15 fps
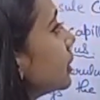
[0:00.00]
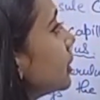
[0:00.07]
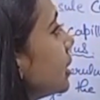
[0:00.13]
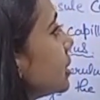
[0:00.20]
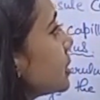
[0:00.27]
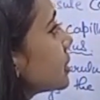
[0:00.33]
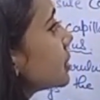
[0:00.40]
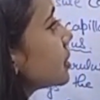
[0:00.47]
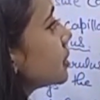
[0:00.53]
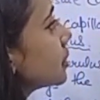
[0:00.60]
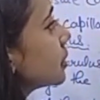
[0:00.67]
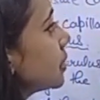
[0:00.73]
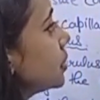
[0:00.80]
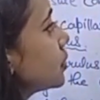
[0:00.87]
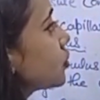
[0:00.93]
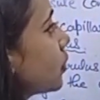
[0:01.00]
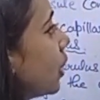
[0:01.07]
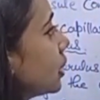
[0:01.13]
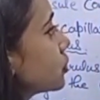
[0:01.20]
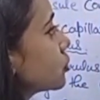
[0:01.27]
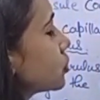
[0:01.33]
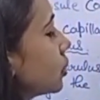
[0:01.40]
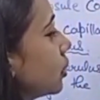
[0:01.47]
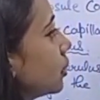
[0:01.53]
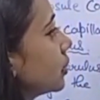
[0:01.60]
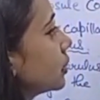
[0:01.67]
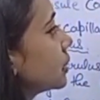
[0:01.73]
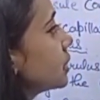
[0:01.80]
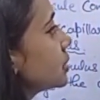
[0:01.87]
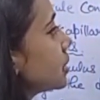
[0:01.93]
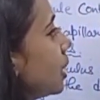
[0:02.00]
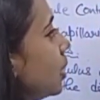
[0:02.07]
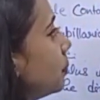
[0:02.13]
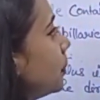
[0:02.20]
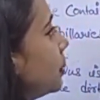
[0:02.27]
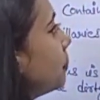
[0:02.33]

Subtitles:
this structure, this upper